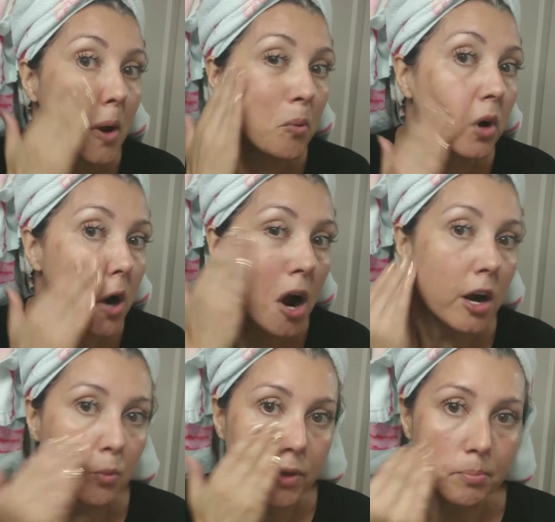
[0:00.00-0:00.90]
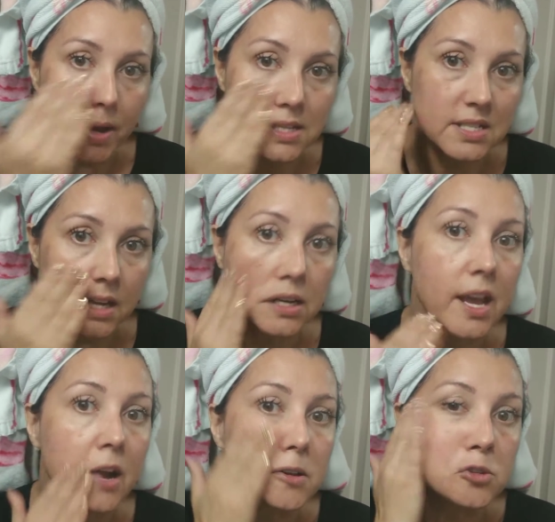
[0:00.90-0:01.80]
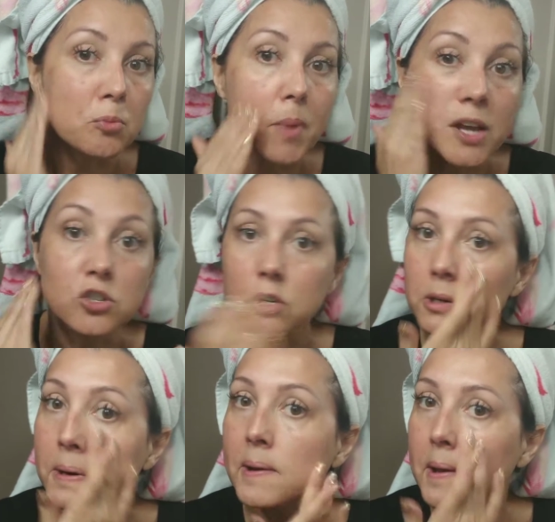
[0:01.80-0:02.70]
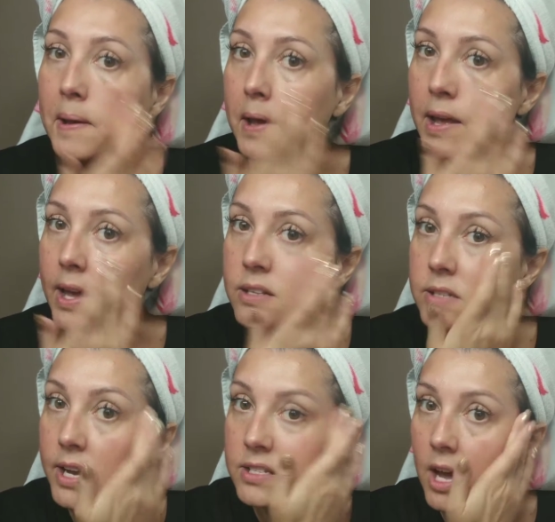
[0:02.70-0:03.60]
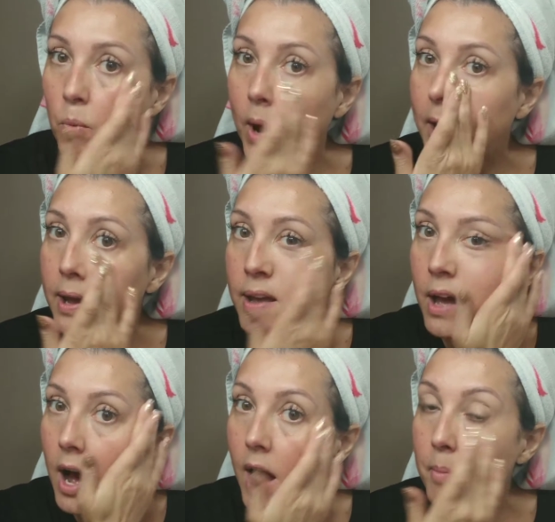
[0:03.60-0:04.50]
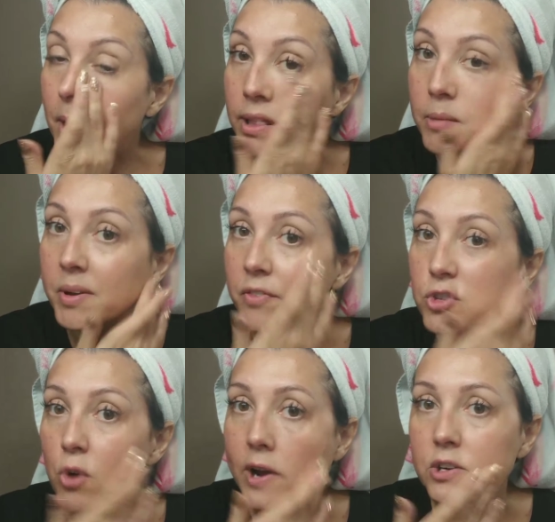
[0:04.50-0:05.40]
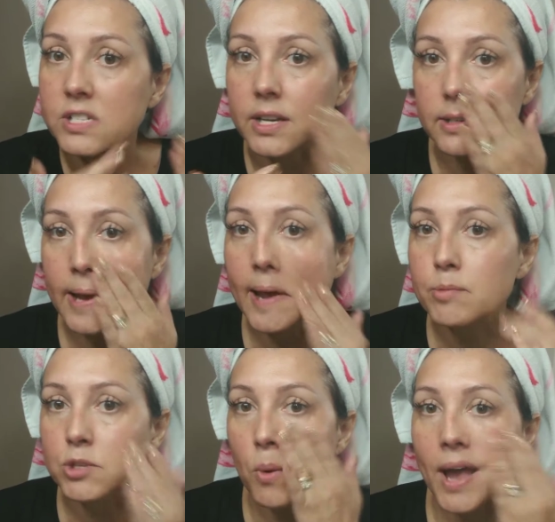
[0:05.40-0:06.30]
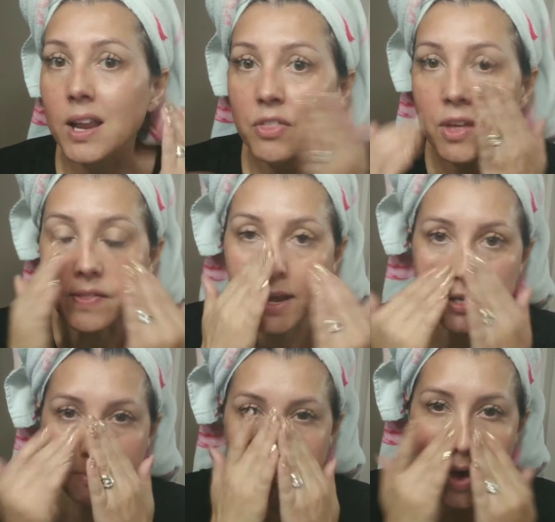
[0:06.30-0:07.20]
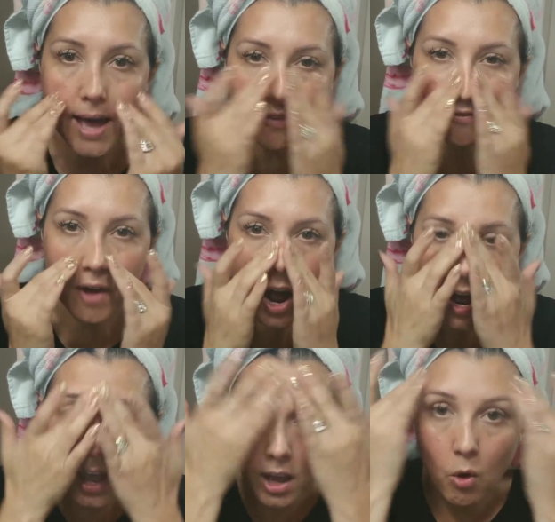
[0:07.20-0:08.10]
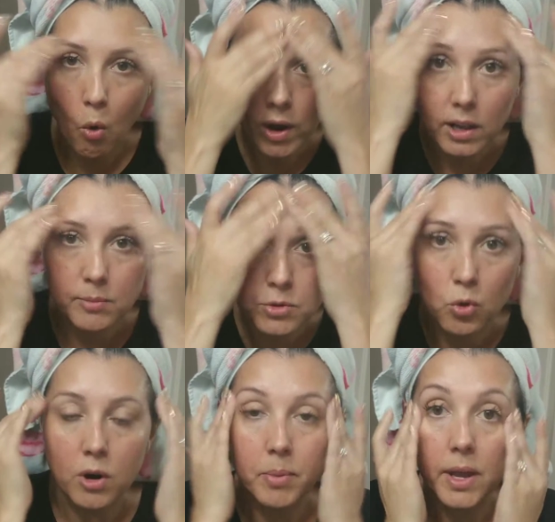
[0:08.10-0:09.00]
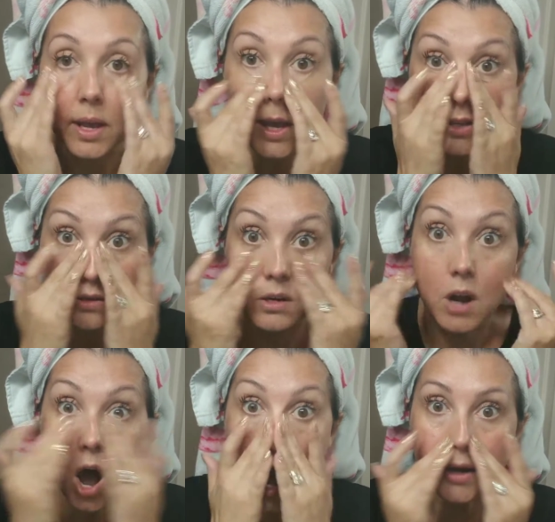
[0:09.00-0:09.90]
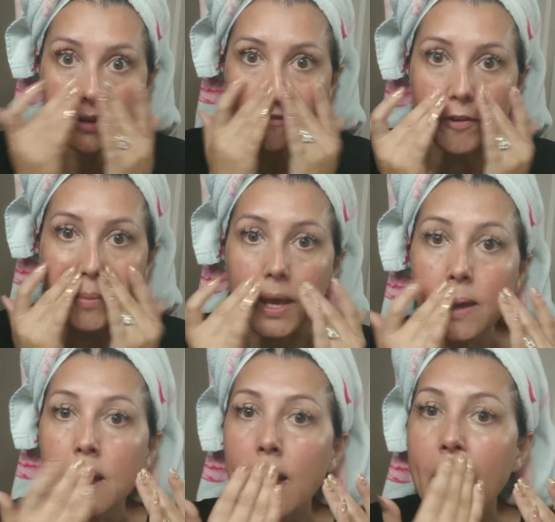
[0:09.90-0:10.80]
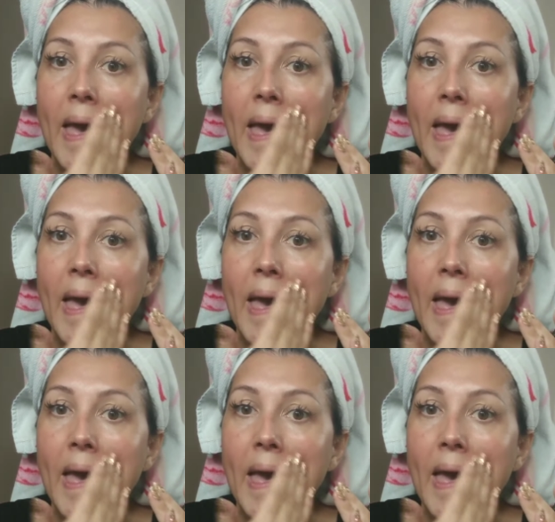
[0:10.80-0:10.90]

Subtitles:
so I work hard with my skincare to make sure it stays that way. I'm a little bit of a drier skin type, so anything that is mattifying, oil absorbing is not for me.